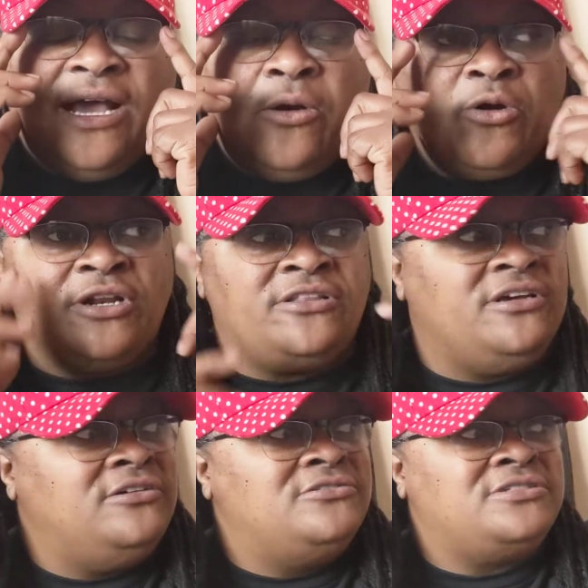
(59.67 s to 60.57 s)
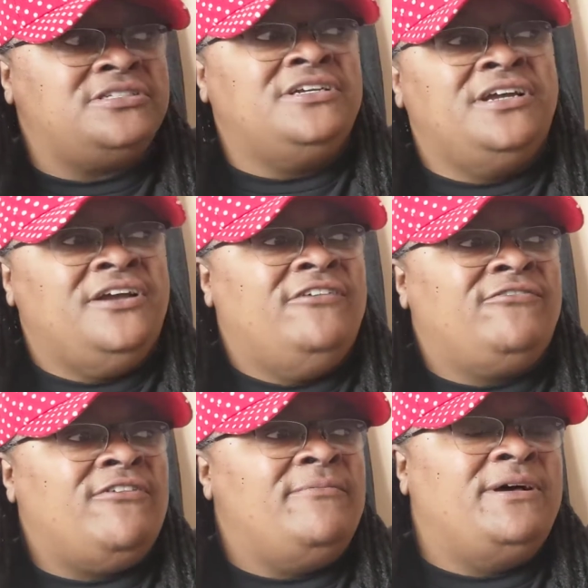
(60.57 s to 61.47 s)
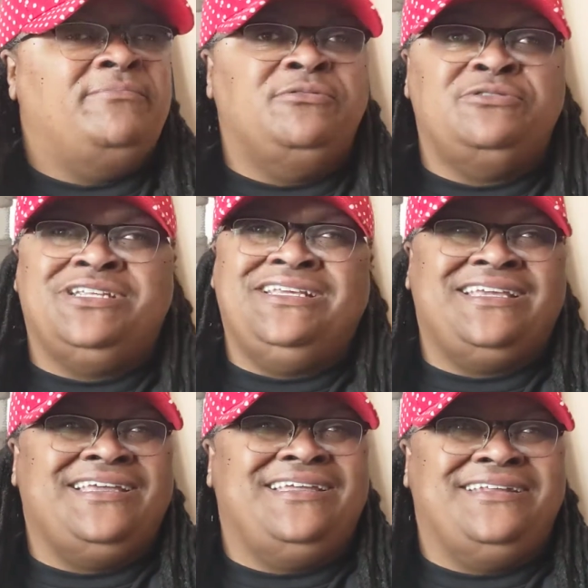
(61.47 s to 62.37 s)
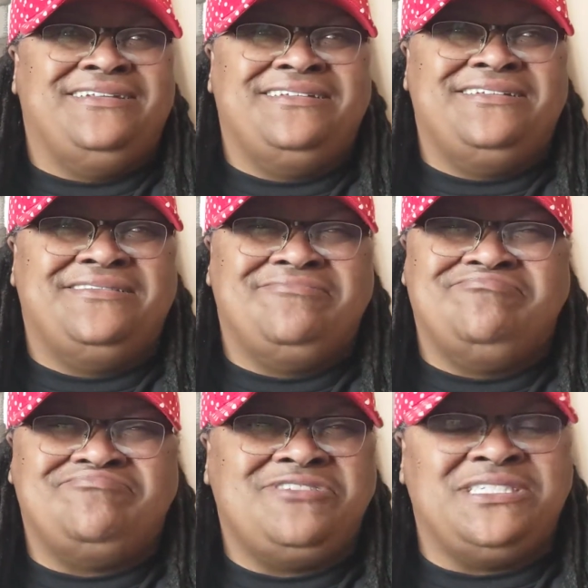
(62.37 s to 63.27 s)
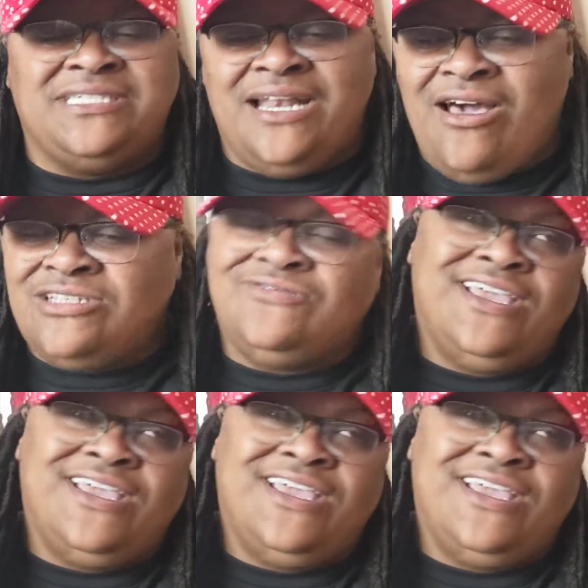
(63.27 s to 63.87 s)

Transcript: I ordered those from a boutique in, Las